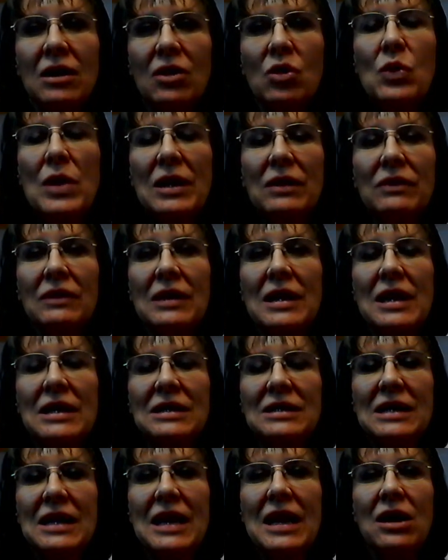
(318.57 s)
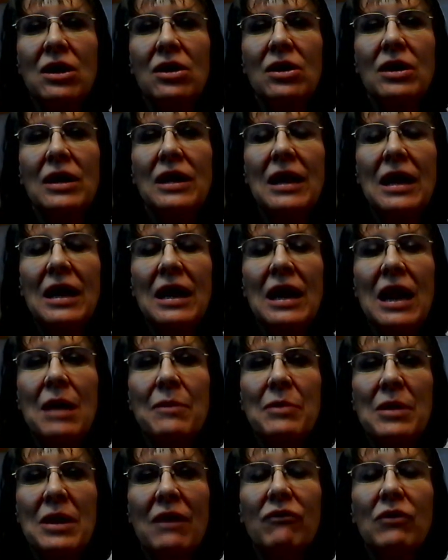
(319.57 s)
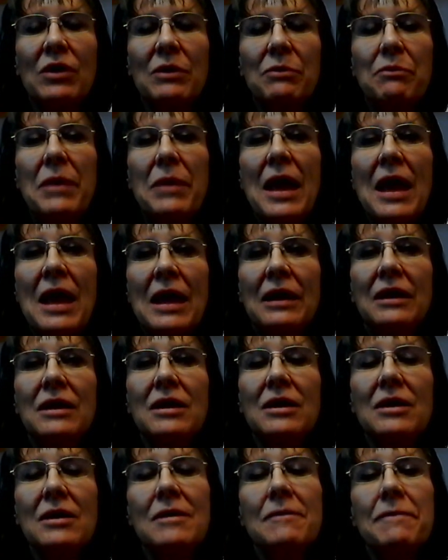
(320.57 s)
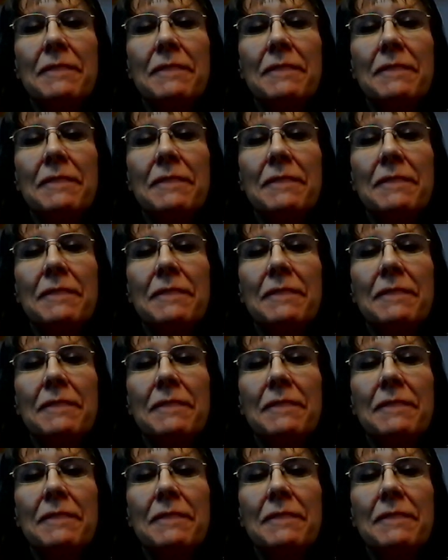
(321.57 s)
quickly and to carry an epinephrine pen.